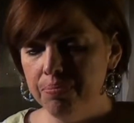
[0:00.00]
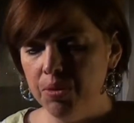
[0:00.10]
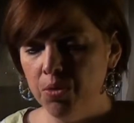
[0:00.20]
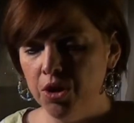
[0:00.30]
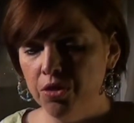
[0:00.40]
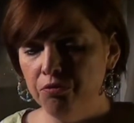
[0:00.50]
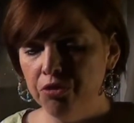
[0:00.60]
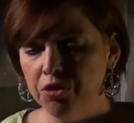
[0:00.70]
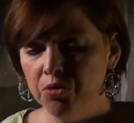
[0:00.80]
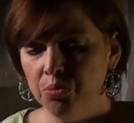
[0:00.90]
be one of the
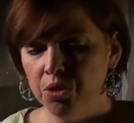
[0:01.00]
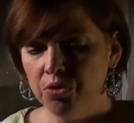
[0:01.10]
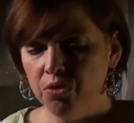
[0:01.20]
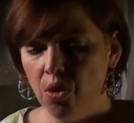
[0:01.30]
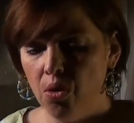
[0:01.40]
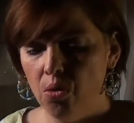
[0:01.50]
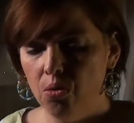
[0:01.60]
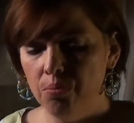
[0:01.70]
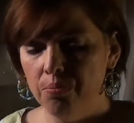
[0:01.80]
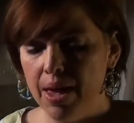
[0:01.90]
first ones
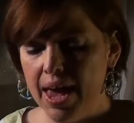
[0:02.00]
home,